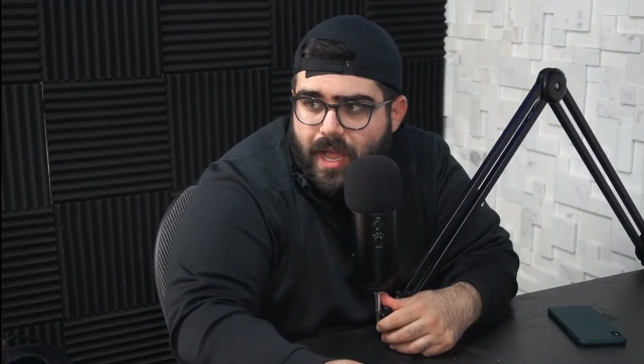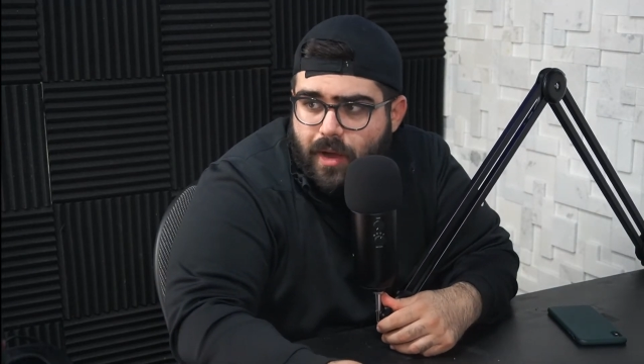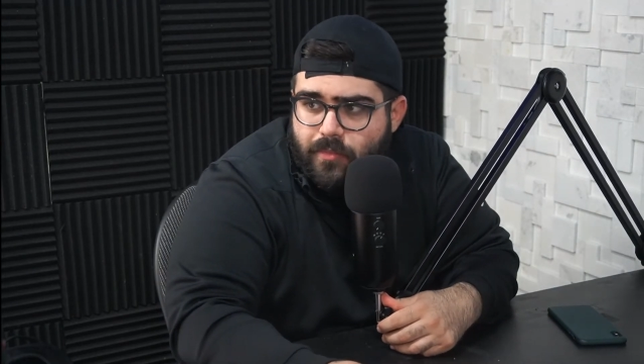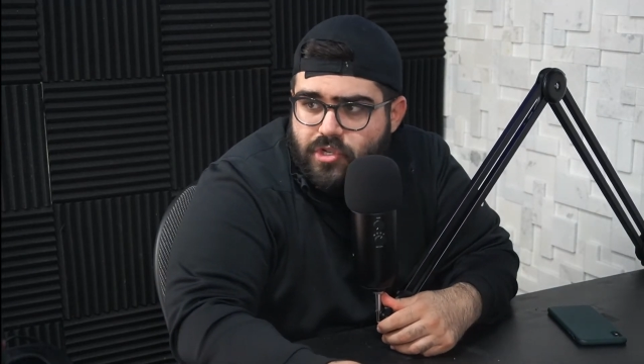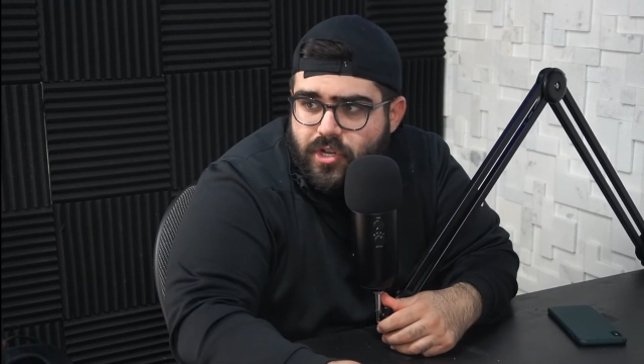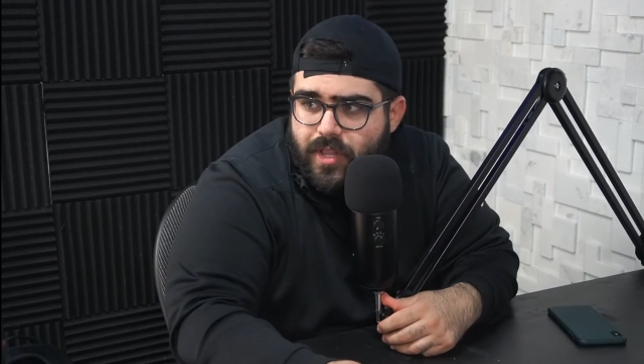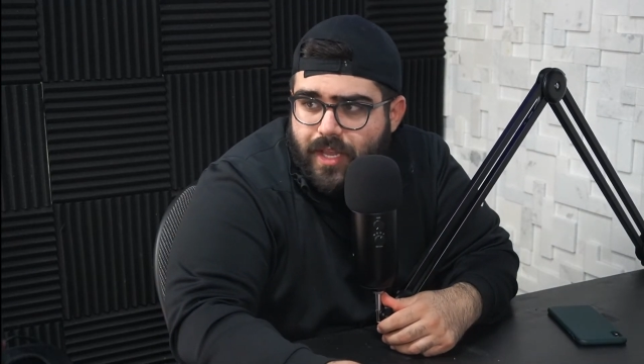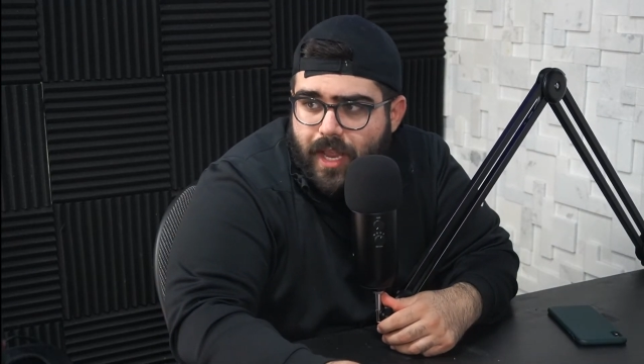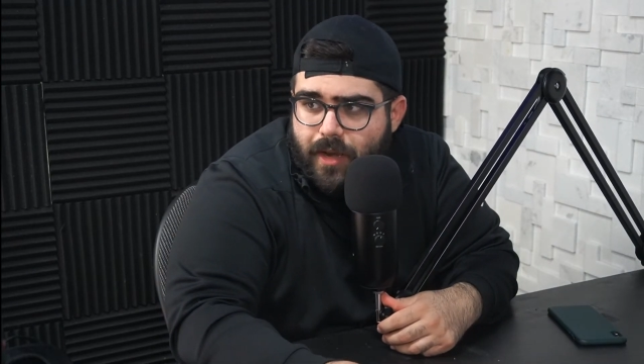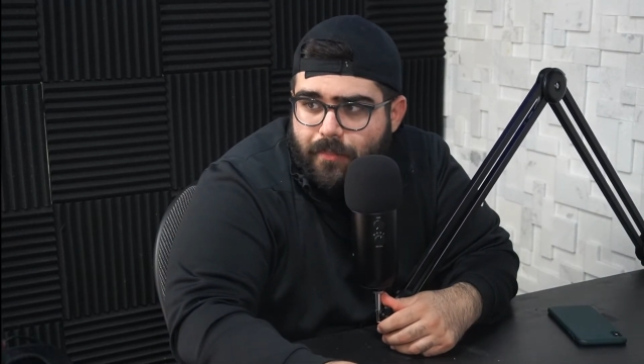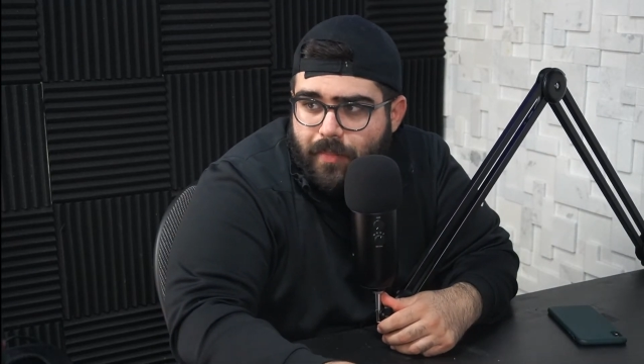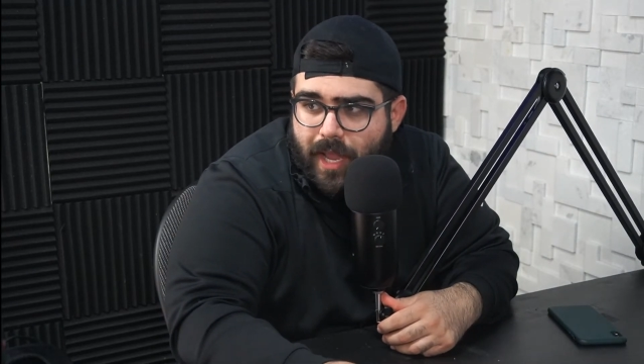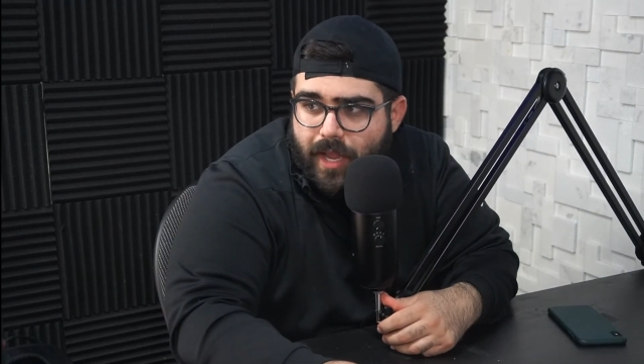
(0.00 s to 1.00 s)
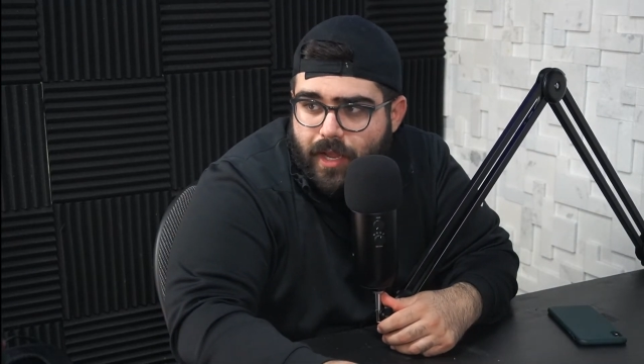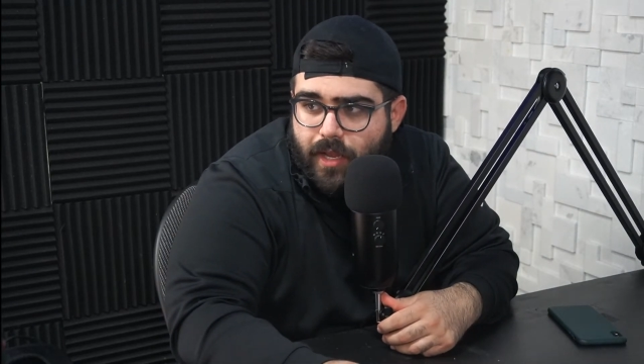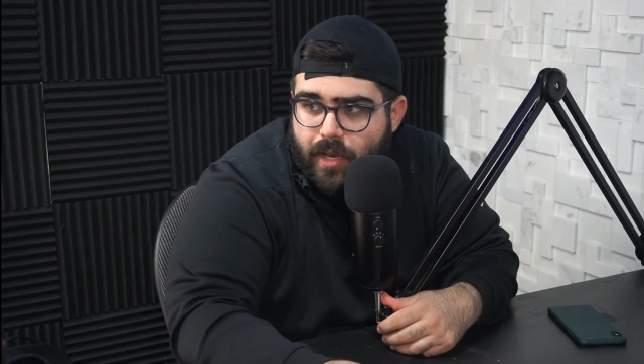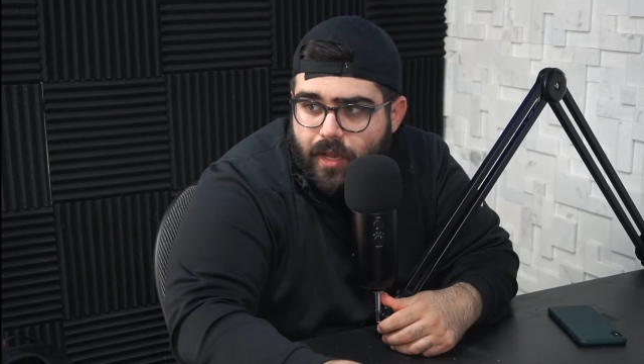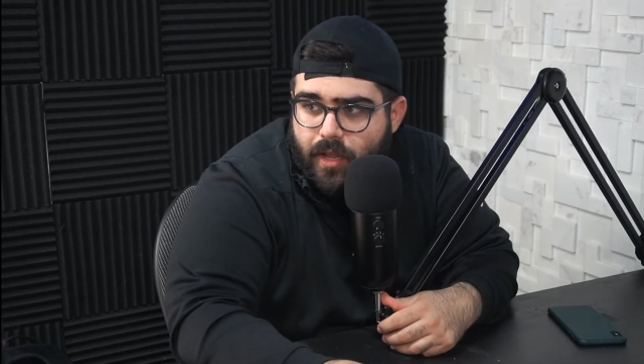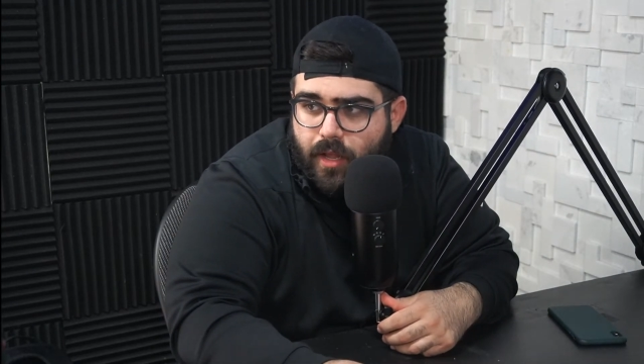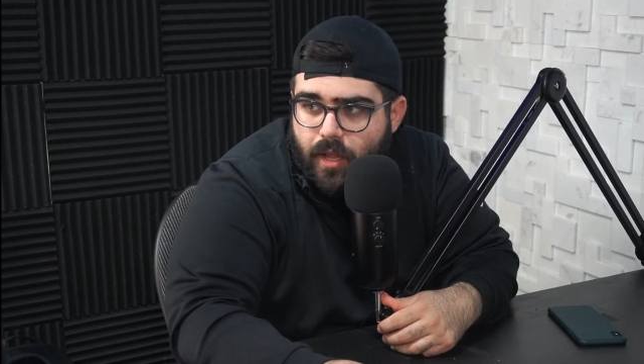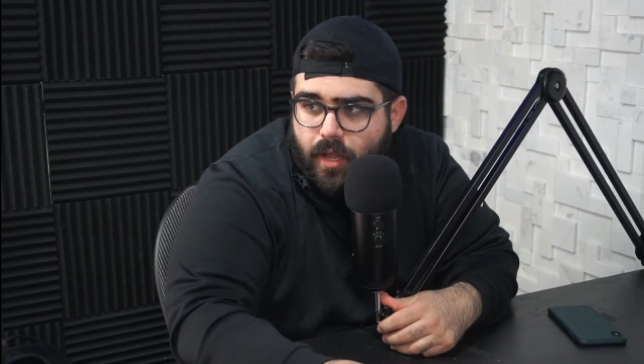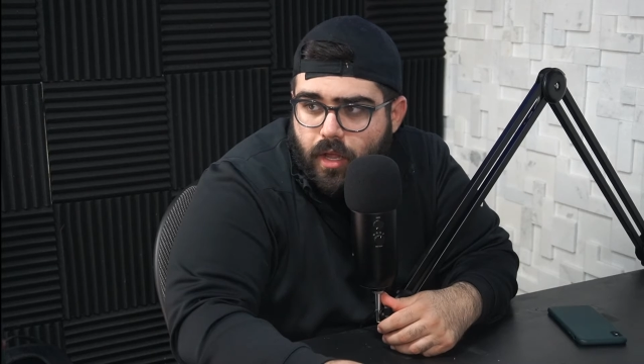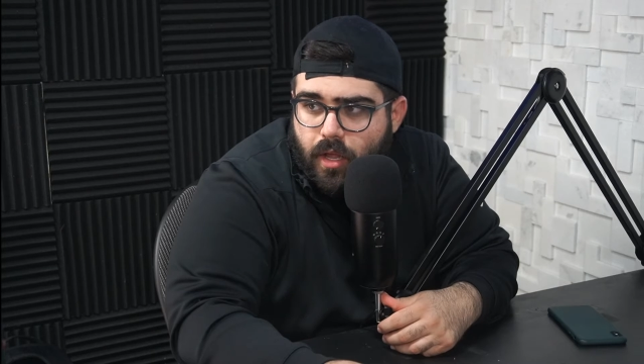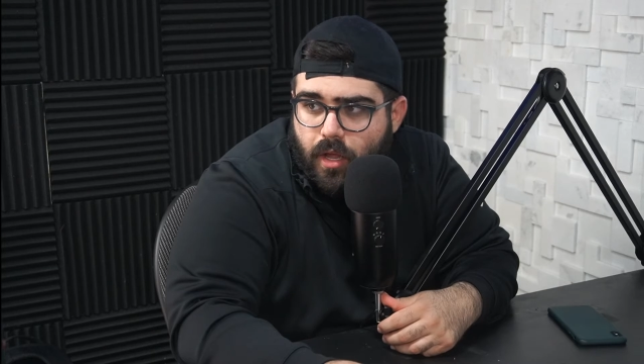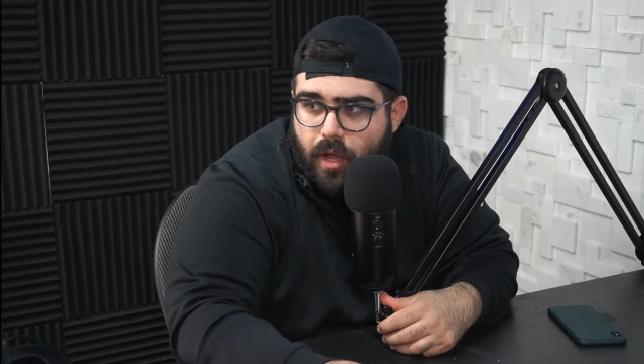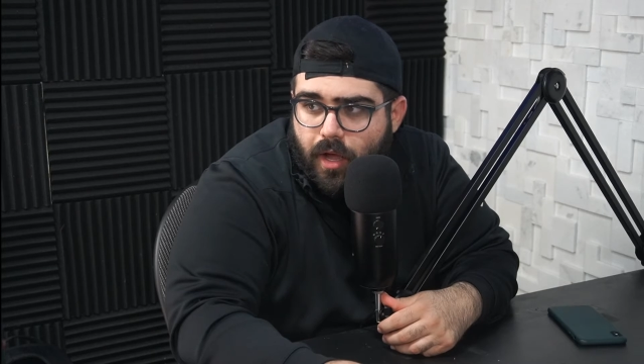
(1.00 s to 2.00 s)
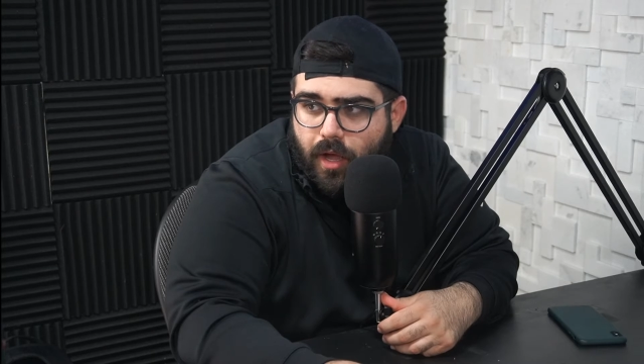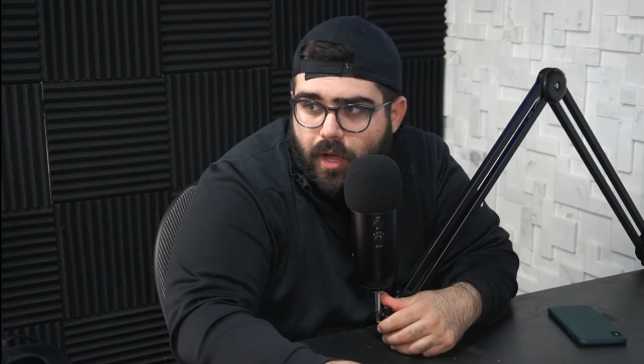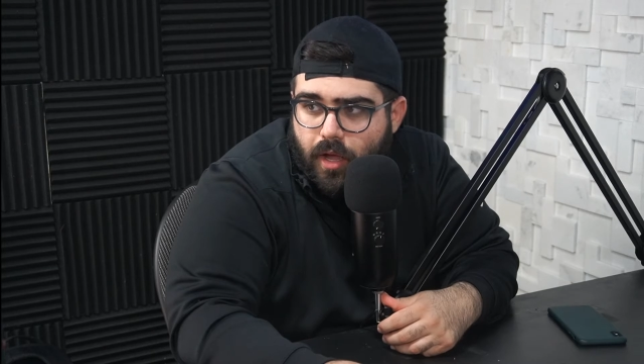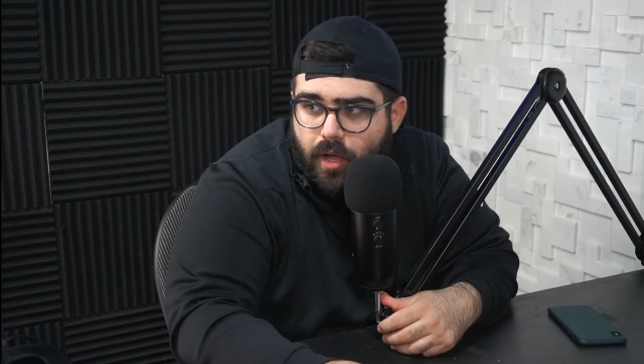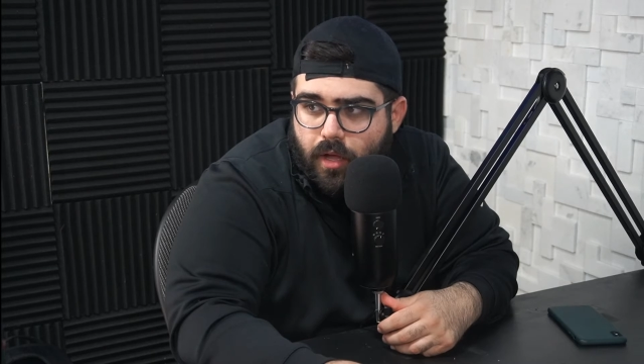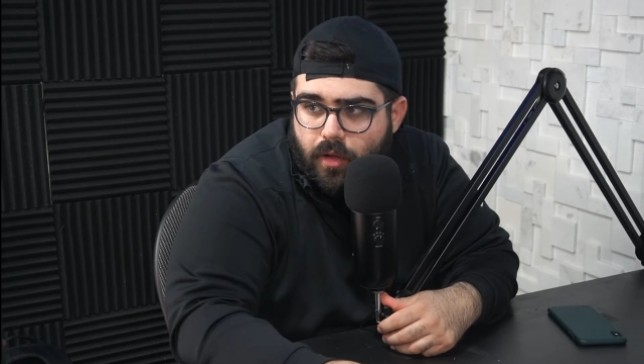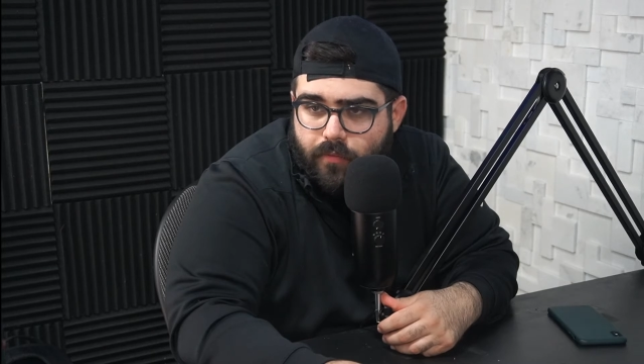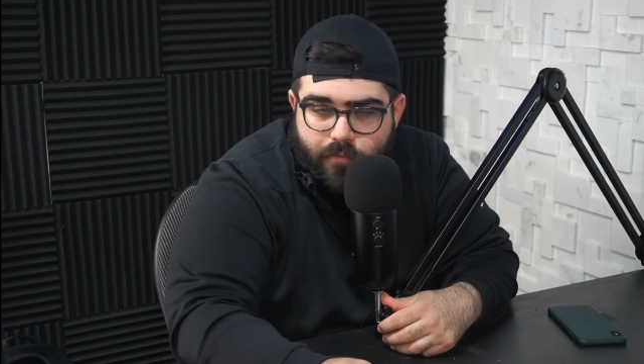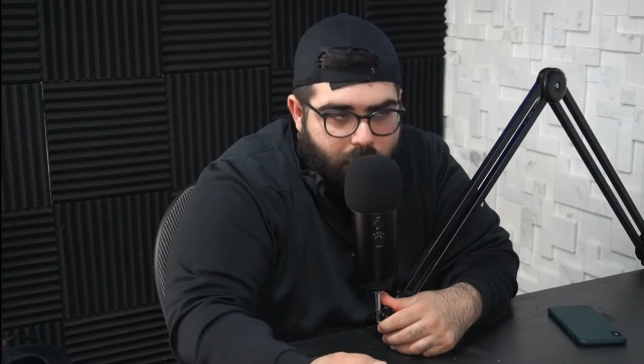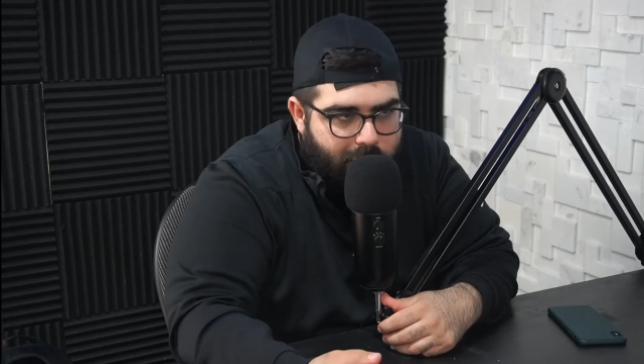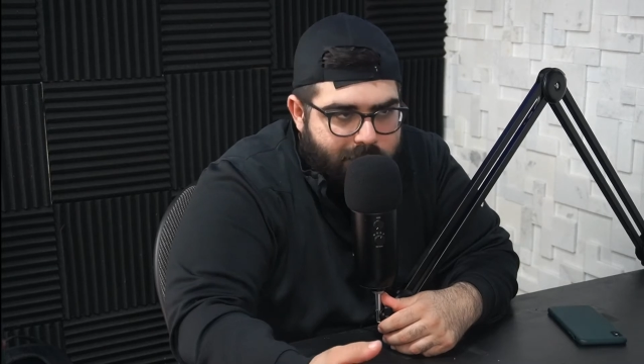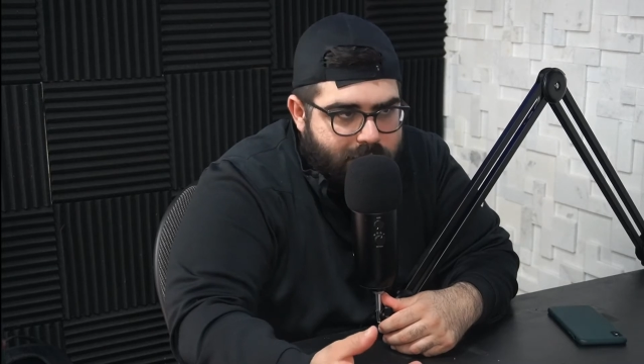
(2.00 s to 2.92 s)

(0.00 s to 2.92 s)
How much are they getting paid for